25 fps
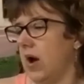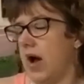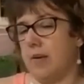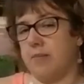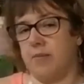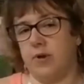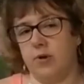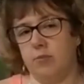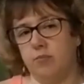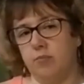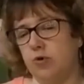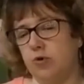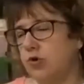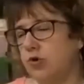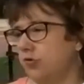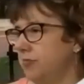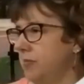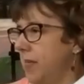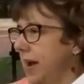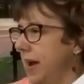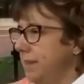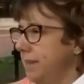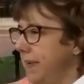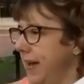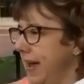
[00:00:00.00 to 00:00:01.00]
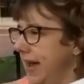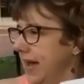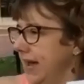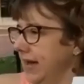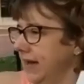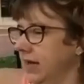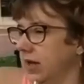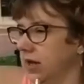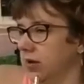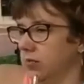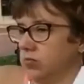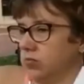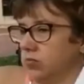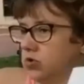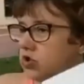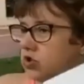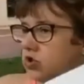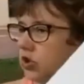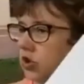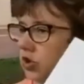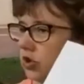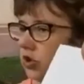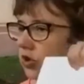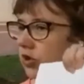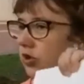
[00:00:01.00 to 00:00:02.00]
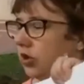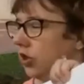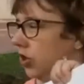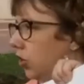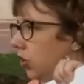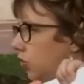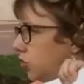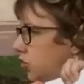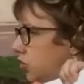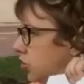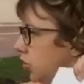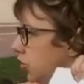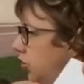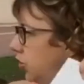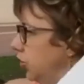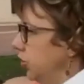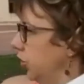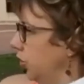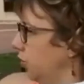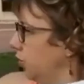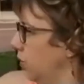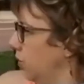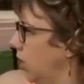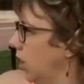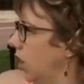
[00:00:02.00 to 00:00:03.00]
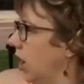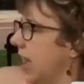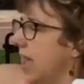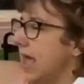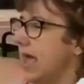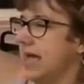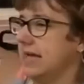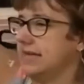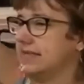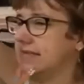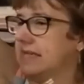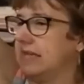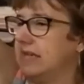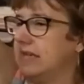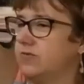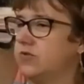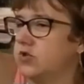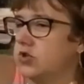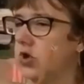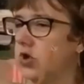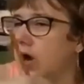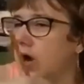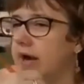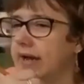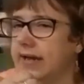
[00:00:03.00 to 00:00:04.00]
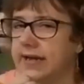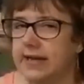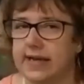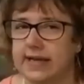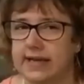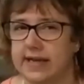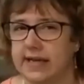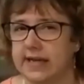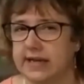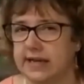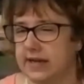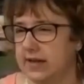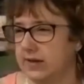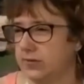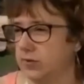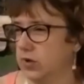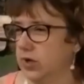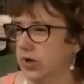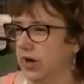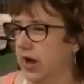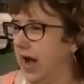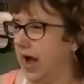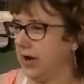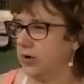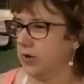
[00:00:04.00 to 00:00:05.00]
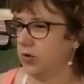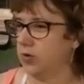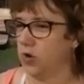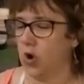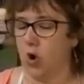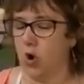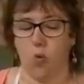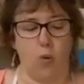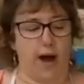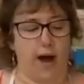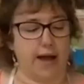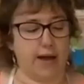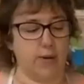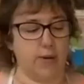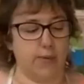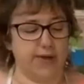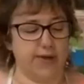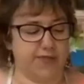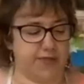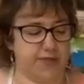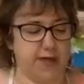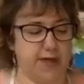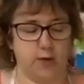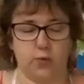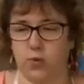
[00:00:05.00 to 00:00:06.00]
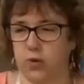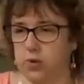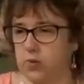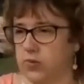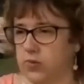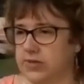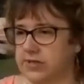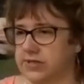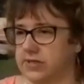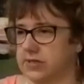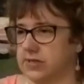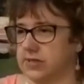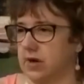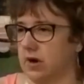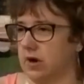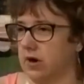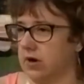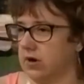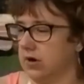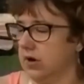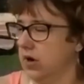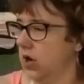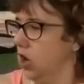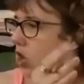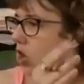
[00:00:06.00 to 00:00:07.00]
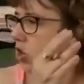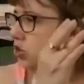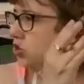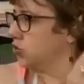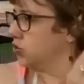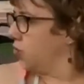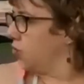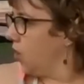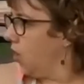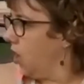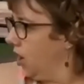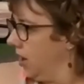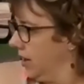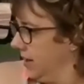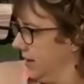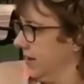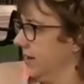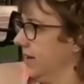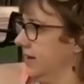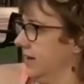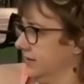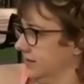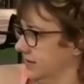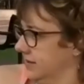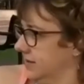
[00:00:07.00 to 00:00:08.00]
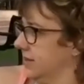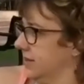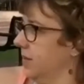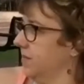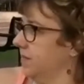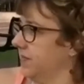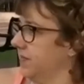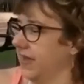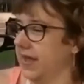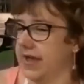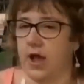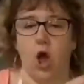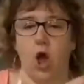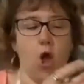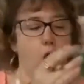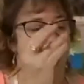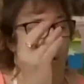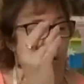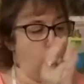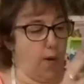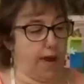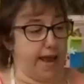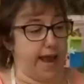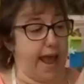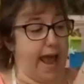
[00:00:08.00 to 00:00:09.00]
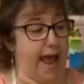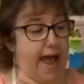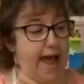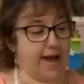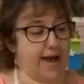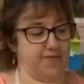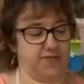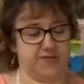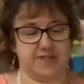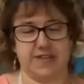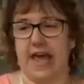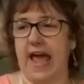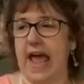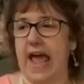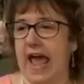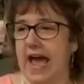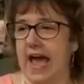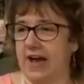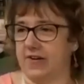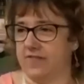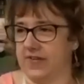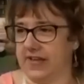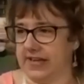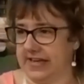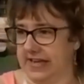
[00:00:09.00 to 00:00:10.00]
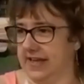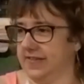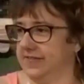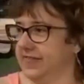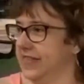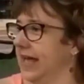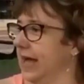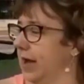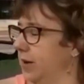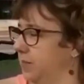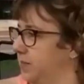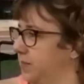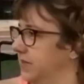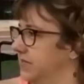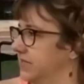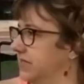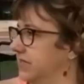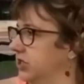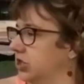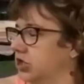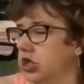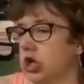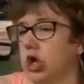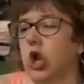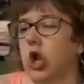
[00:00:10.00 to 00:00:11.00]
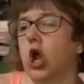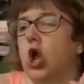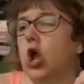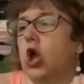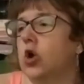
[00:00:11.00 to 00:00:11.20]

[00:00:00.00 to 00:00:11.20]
I'm going to move my painting, turn your work, instead of trying to get, I don't know why we think when we start drawing on something, we have to have it in that position.